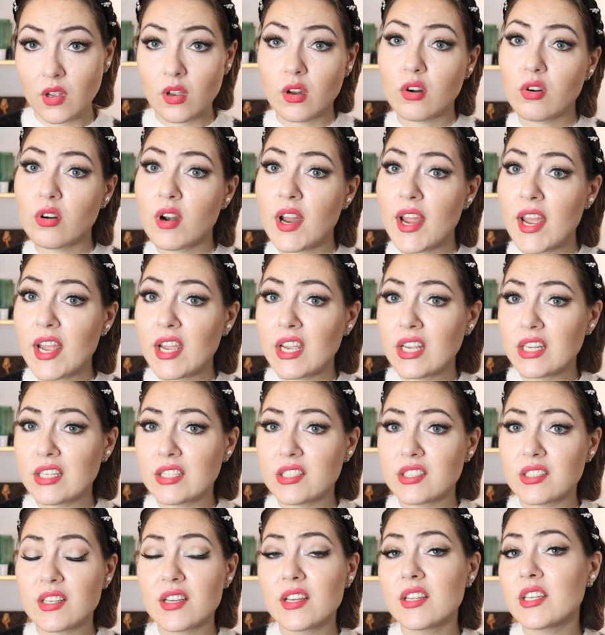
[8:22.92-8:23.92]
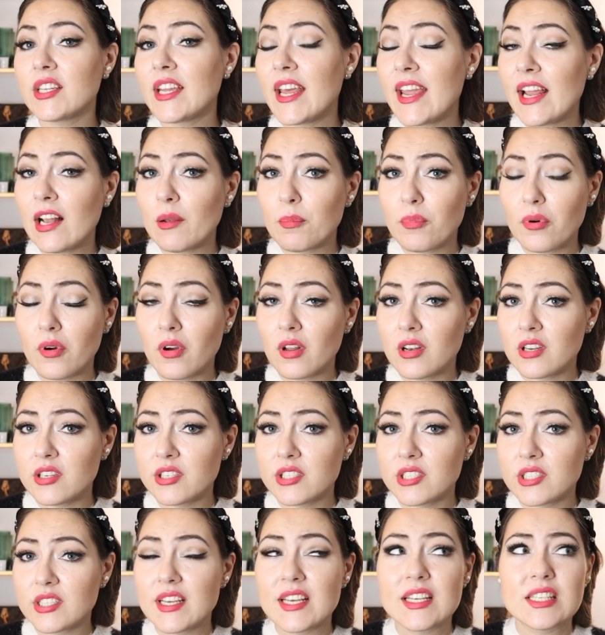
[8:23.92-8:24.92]
Great, a nail
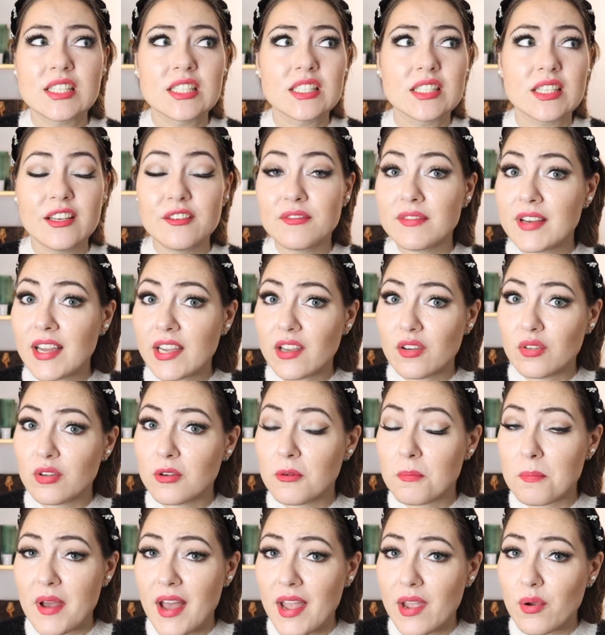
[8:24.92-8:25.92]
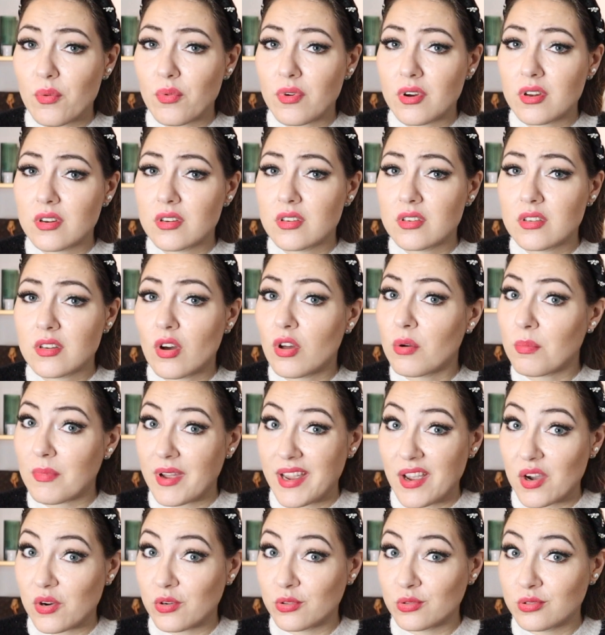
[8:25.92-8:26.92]
polish, as if I couldn't buy one on
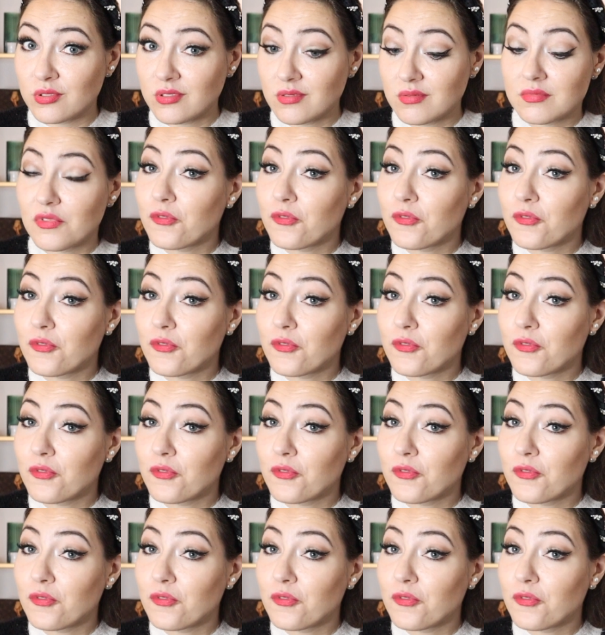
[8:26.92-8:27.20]
my own.